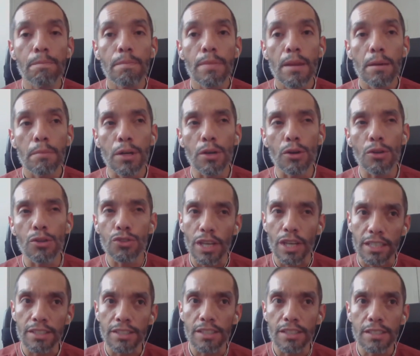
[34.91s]
because
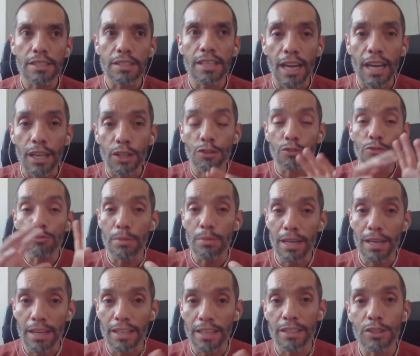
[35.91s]
that's kind of
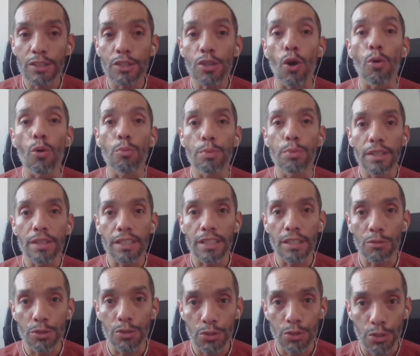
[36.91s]
my scope in
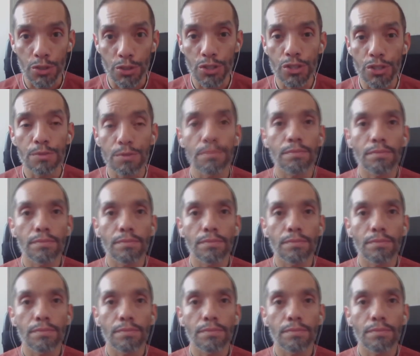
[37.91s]
research.